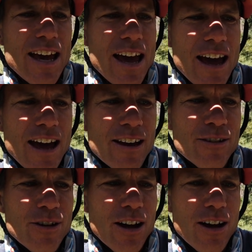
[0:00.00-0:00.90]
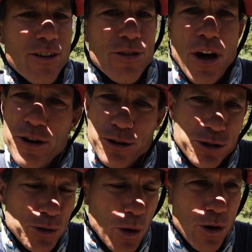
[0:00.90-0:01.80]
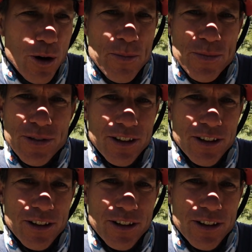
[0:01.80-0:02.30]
and thunderstorms,